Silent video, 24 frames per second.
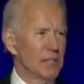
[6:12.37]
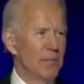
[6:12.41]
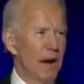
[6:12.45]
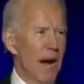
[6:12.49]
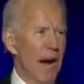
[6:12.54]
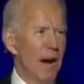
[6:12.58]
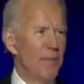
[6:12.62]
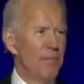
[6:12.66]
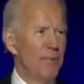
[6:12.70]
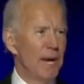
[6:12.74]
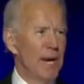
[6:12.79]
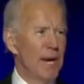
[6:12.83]
It's
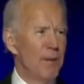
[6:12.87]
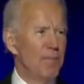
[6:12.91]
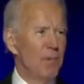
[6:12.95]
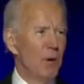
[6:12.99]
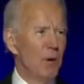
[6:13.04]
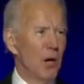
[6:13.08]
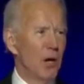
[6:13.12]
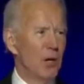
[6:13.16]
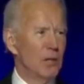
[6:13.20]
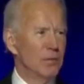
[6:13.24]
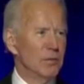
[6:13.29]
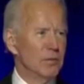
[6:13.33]
about
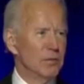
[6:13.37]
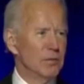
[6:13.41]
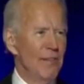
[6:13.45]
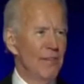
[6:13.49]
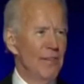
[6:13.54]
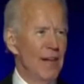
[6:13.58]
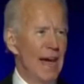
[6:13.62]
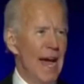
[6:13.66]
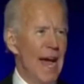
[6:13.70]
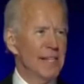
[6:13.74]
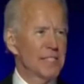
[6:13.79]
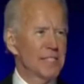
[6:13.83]
people,
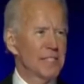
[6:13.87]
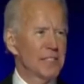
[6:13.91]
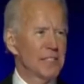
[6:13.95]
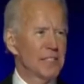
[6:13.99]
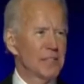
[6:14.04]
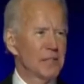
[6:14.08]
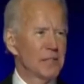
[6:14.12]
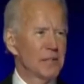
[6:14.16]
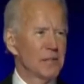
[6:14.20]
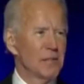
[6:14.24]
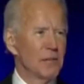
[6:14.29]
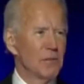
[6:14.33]
and
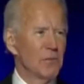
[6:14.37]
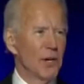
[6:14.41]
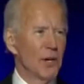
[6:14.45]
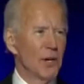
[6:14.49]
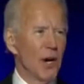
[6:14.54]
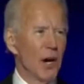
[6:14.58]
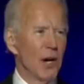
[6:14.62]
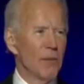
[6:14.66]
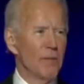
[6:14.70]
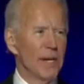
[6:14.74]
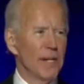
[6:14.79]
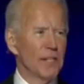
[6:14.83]
that's
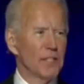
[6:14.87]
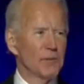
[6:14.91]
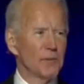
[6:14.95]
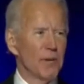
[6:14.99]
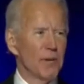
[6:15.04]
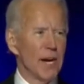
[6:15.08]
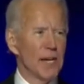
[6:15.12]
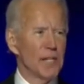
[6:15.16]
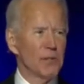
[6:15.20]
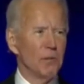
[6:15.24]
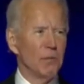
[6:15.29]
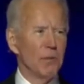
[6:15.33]
what our
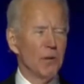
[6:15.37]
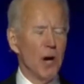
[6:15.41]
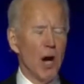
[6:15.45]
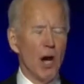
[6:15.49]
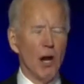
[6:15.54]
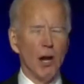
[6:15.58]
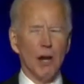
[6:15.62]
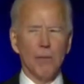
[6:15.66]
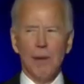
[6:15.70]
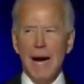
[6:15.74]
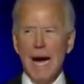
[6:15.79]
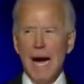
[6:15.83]
administration will
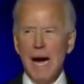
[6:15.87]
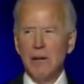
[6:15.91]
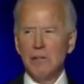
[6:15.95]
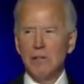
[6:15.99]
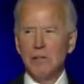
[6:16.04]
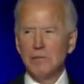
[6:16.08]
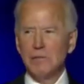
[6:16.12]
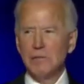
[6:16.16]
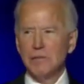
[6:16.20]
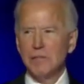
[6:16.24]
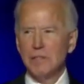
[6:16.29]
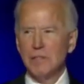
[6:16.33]
be all
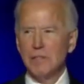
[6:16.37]
about.